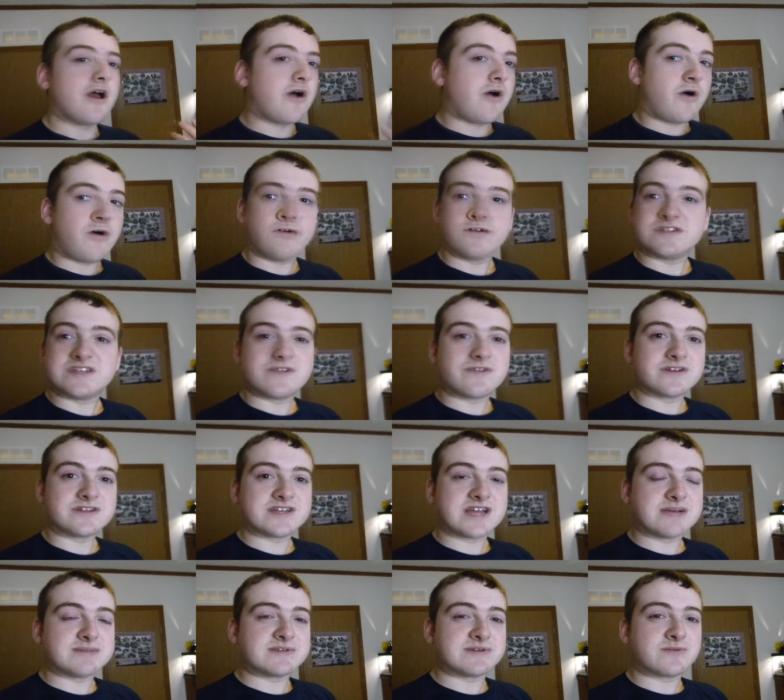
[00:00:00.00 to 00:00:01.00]
all
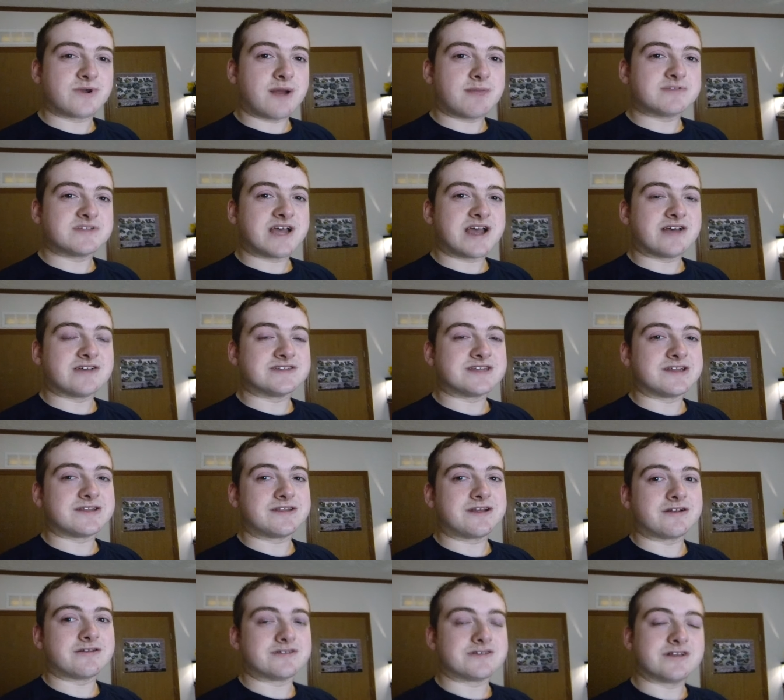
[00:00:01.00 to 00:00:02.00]
different types of reptiles out
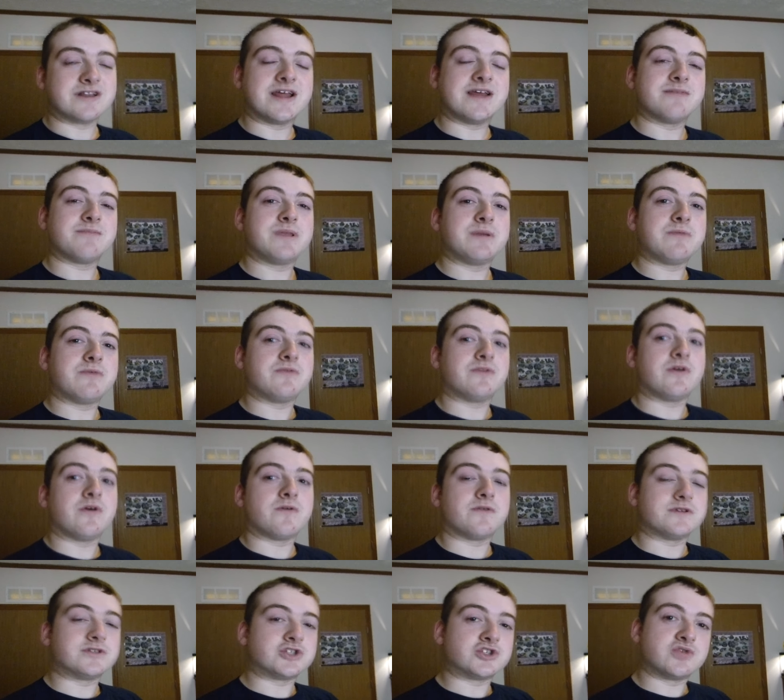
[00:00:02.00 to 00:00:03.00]
there, to let people
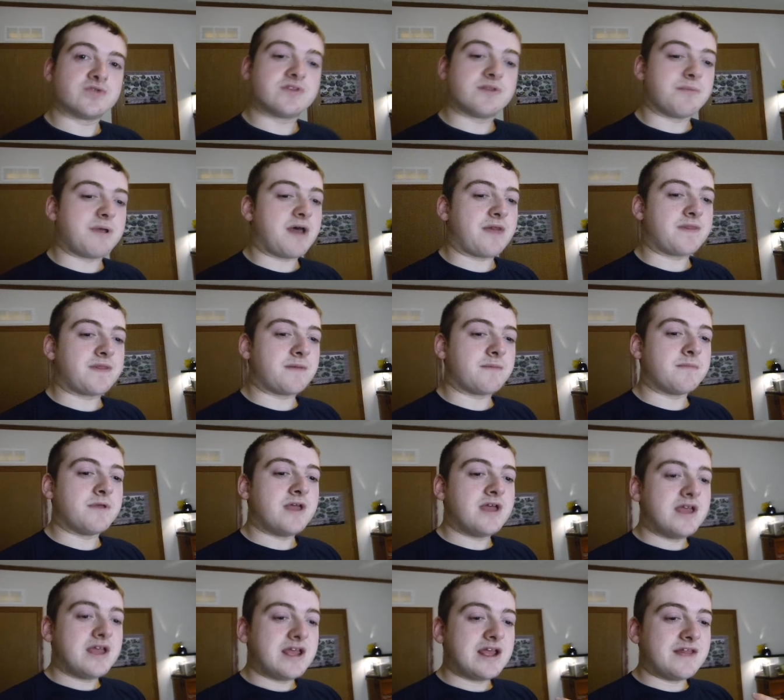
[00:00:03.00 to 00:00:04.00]
know the truth about them
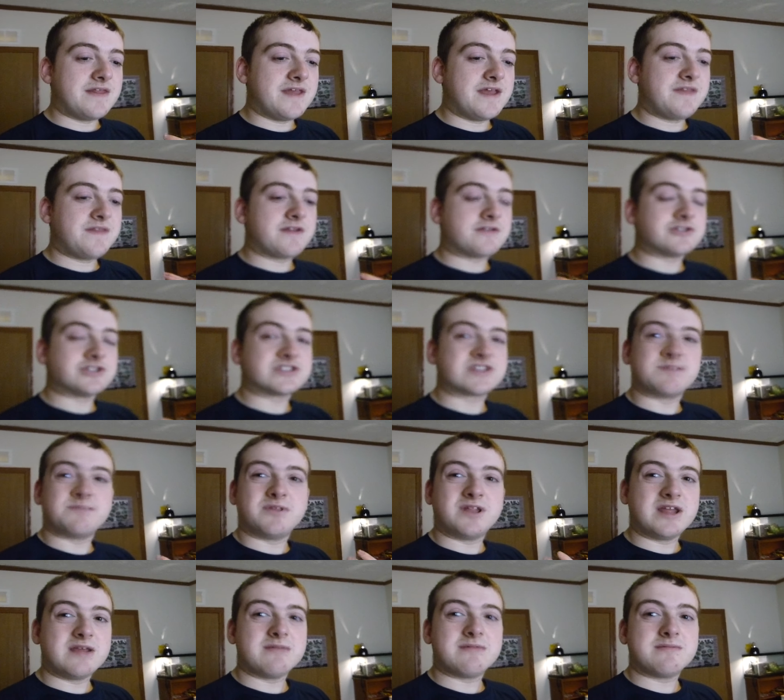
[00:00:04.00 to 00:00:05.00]
and that they're just
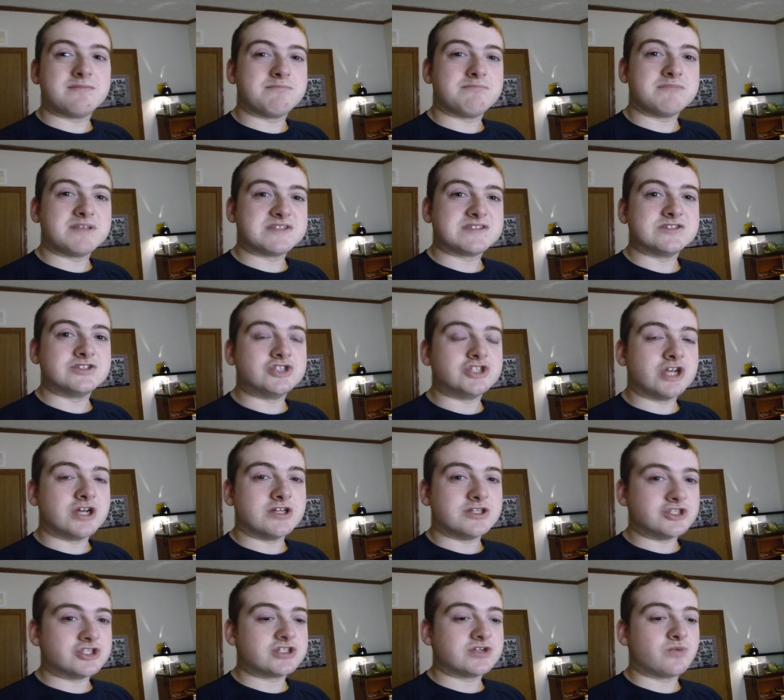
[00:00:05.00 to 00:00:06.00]
completely
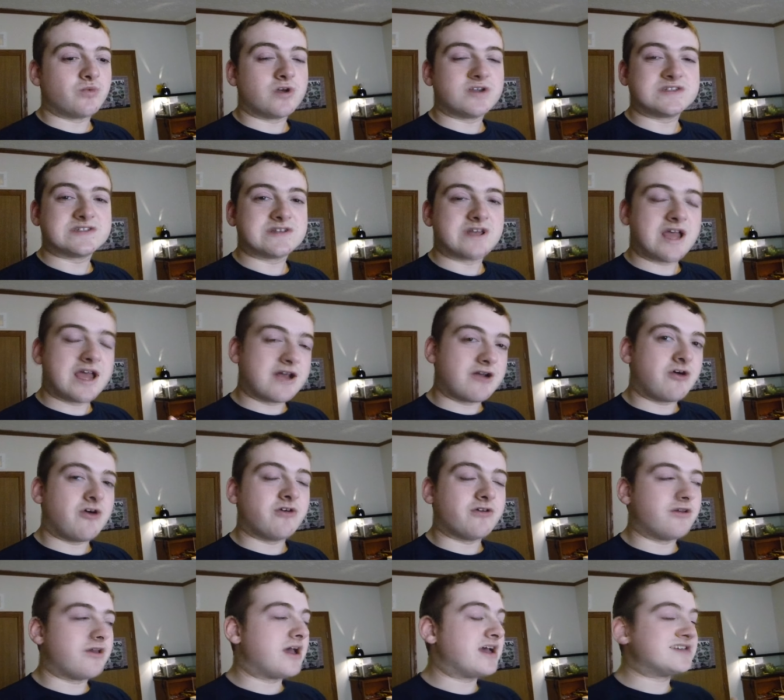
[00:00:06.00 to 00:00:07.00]
misjudged at
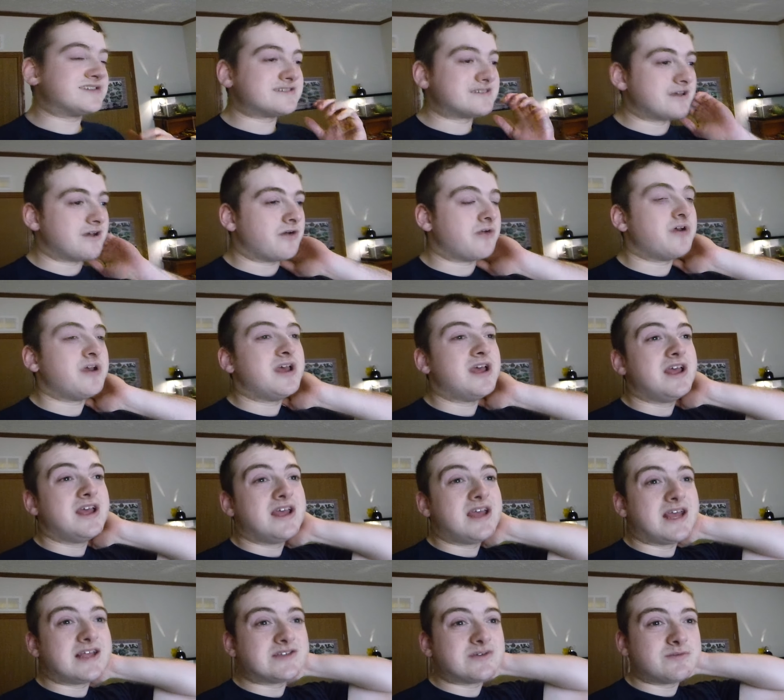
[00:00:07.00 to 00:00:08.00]
all, you guys. So
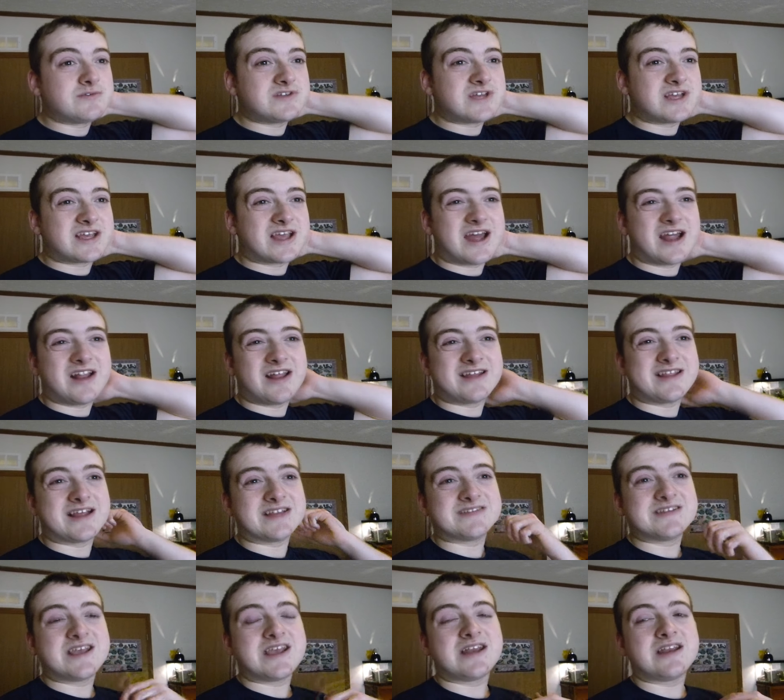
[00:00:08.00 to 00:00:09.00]
it's almost like kind of like
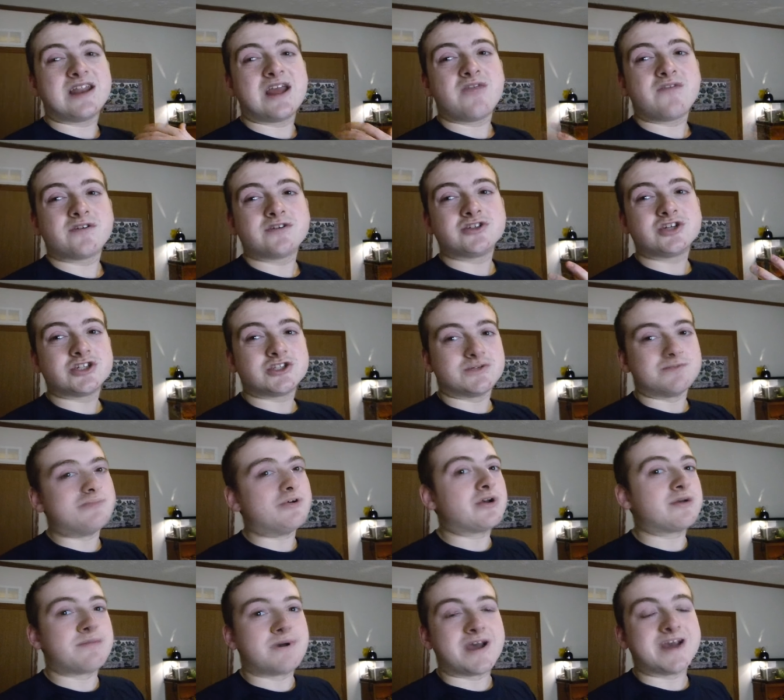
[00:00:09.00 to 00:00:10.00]
that saying, never judge a
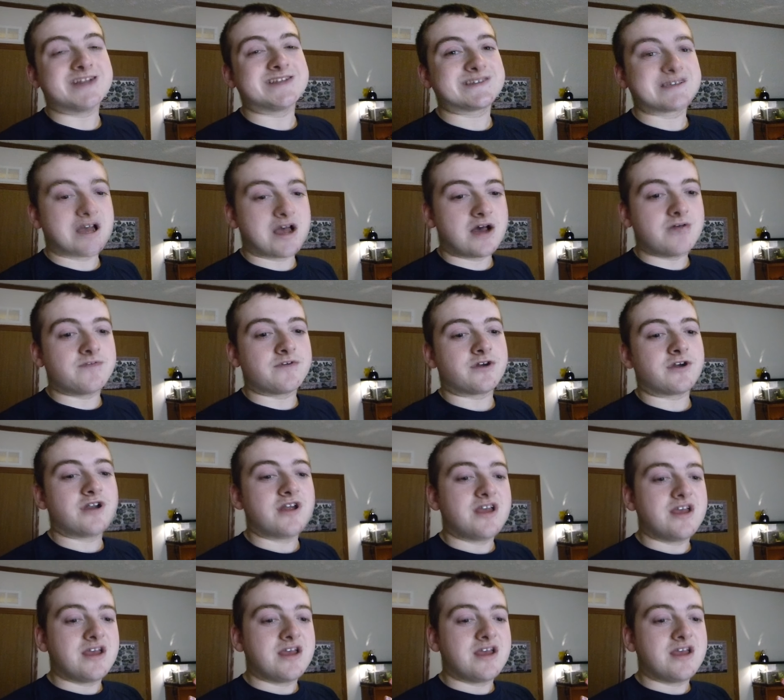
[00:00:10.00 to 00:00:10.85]
book by its cover.